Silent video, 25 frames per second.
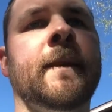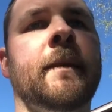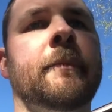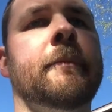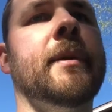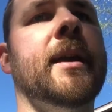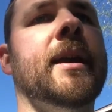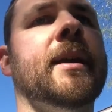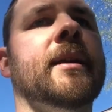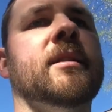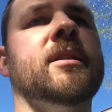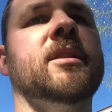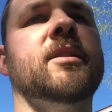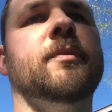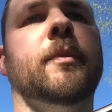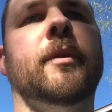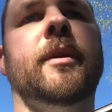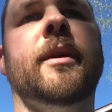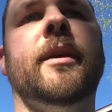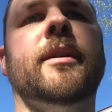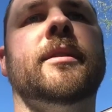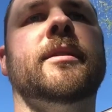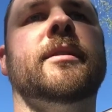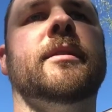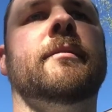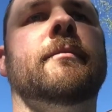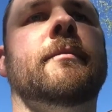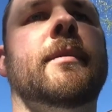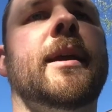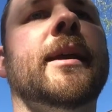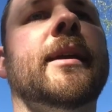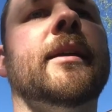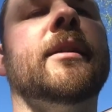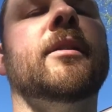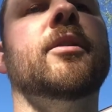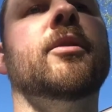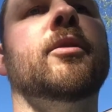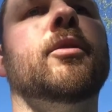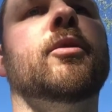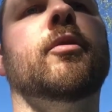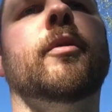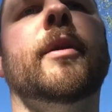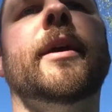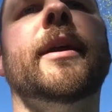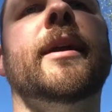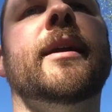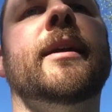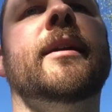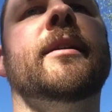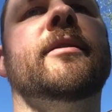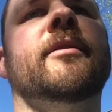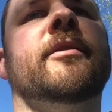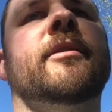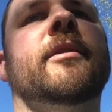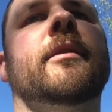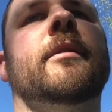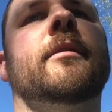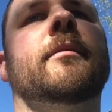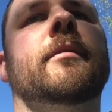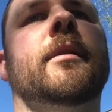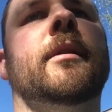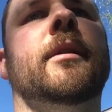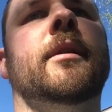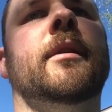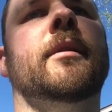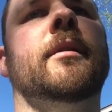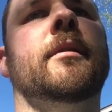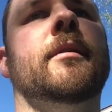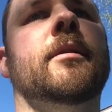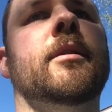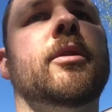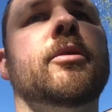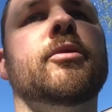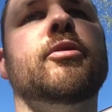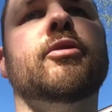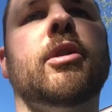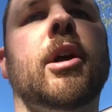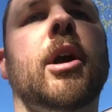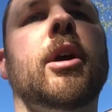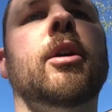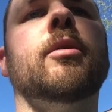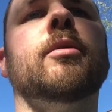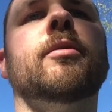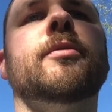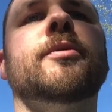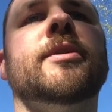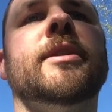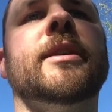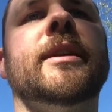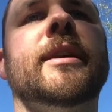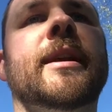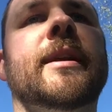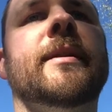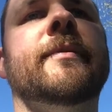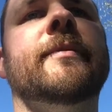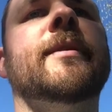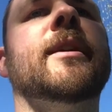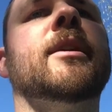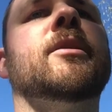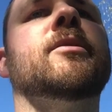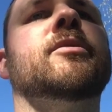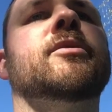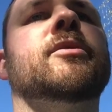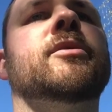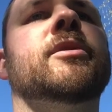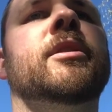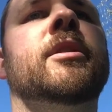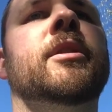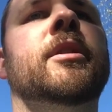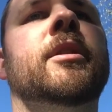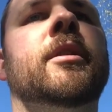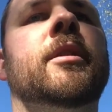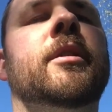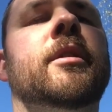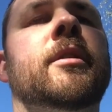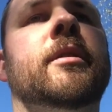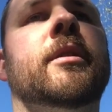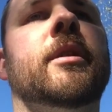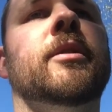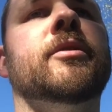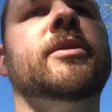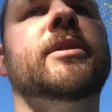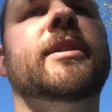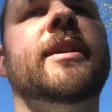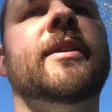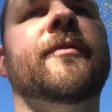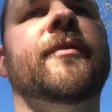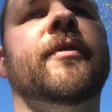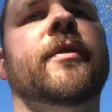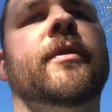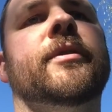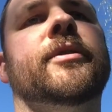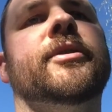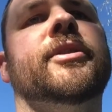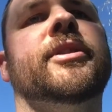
making splits and making new queens and new drones and getting those different